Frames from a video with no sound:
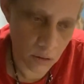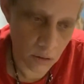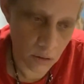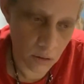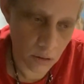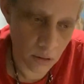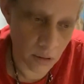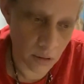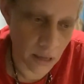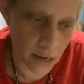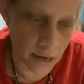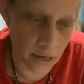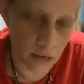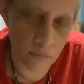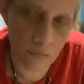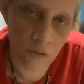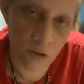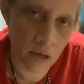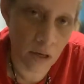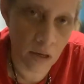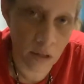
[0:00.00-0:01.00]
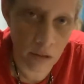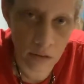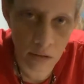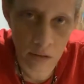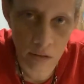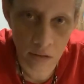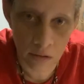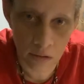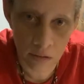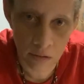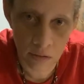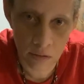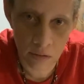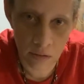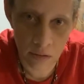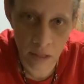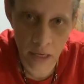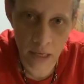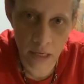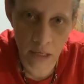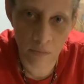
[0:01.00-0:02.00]
negative things,
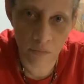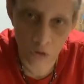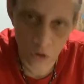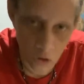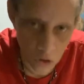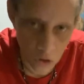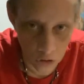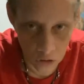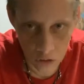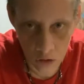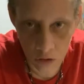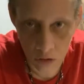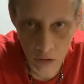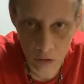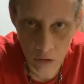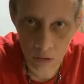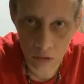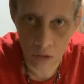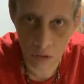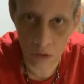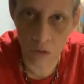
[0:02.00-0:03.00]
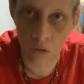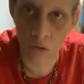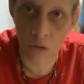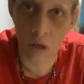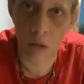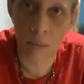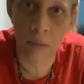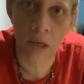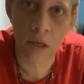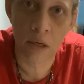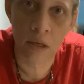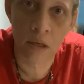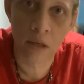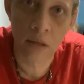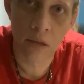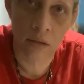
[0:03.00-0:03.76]
negative thoughts. You know what I mean?